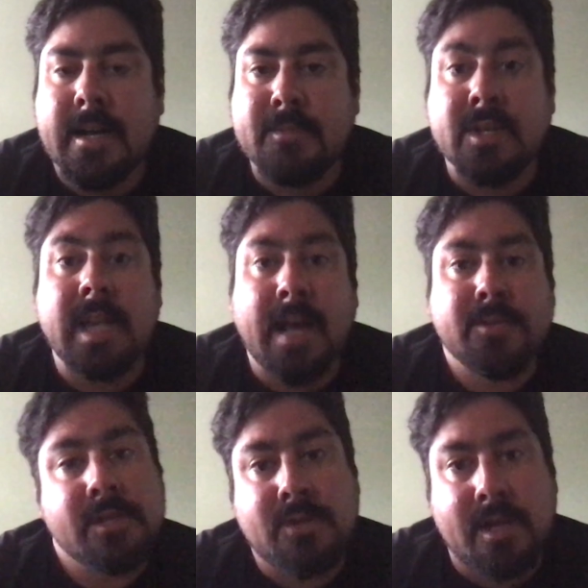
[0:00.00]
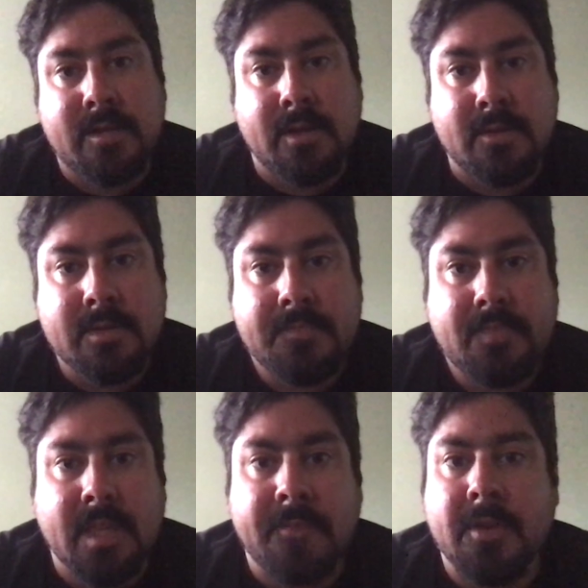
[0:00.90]
You can absolutely trust those.
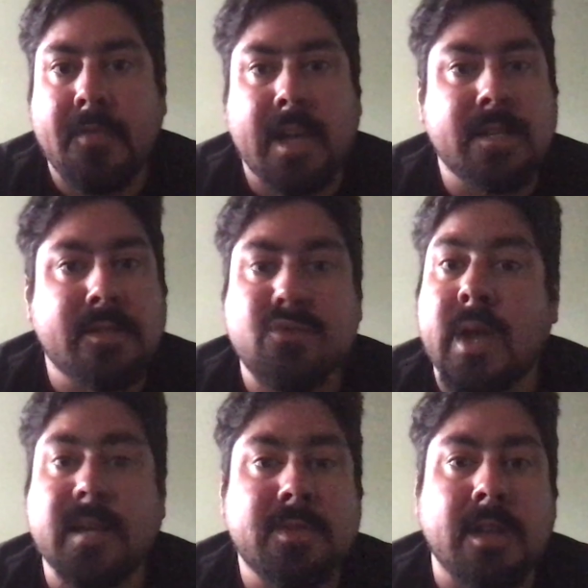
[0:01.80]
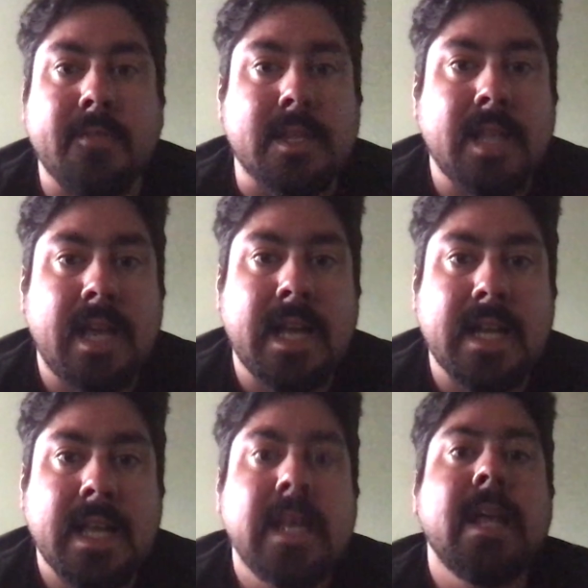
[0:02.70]
If you're finding just random stuff online,